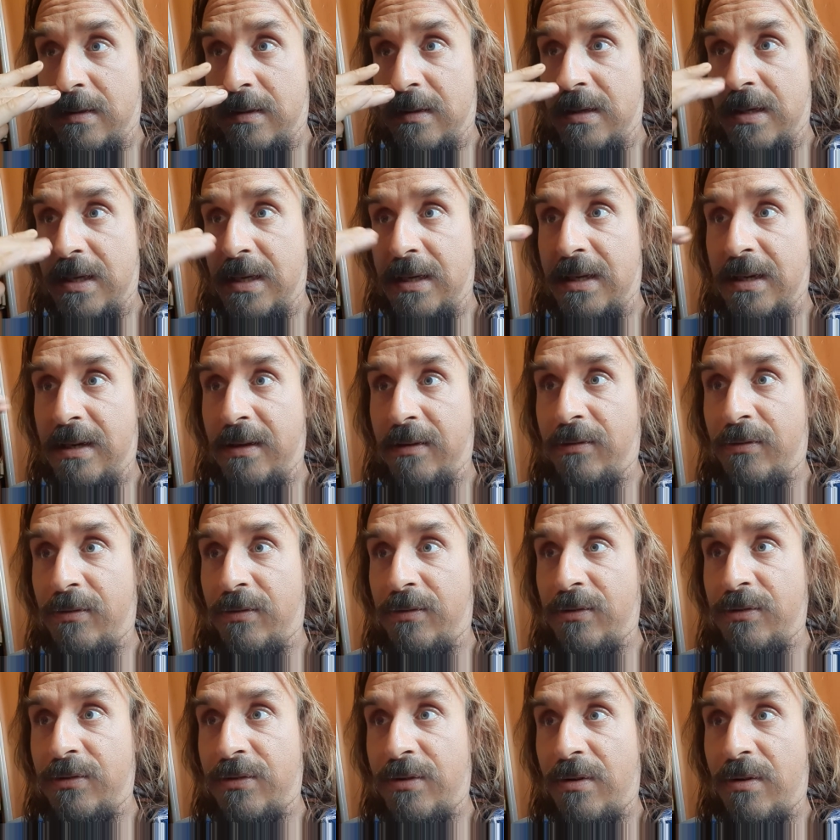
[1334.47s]
They can
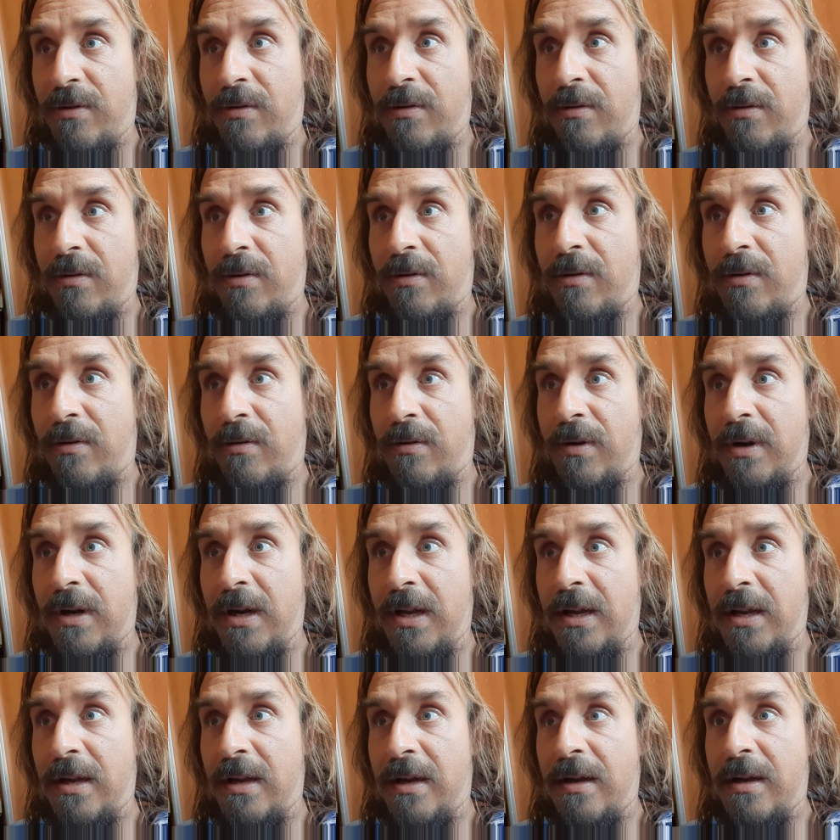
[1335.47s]
control
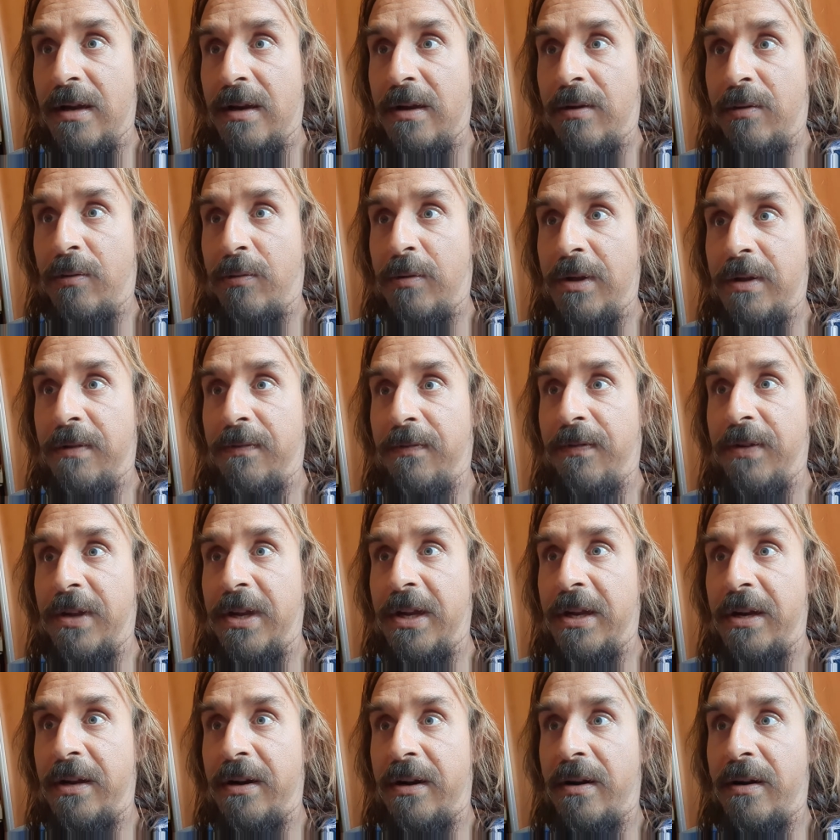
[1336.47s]
only with
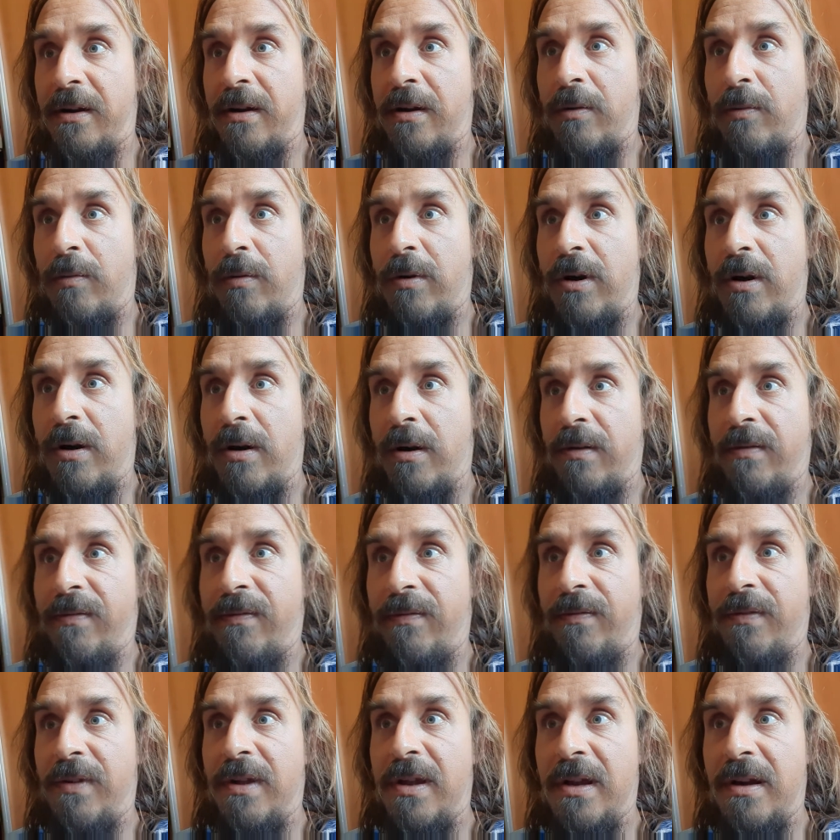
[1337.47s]
fear, the world of
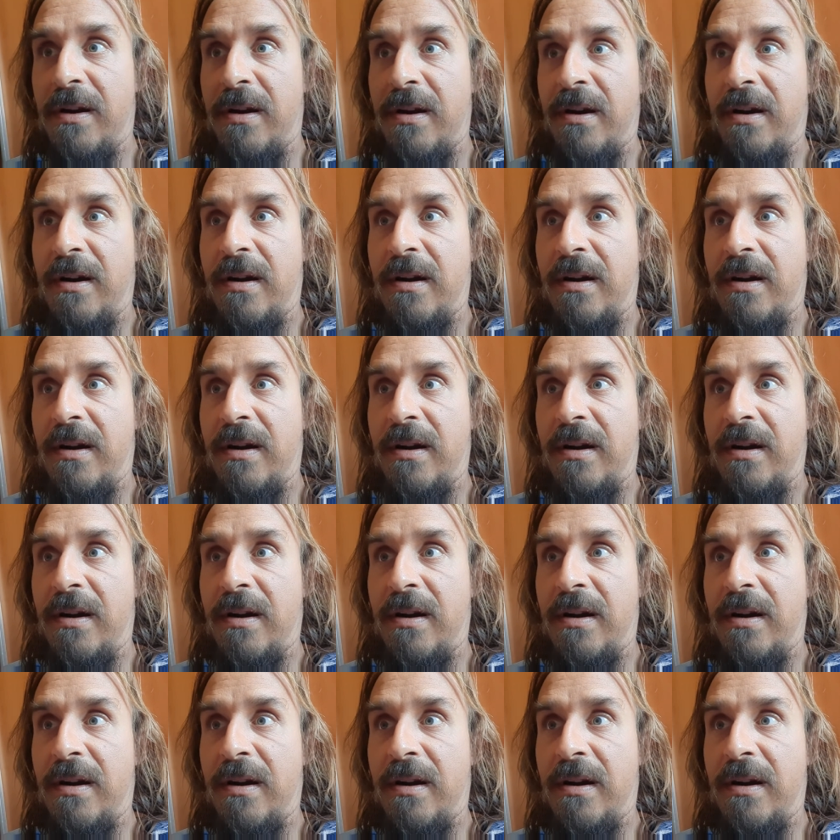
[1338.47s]
fear,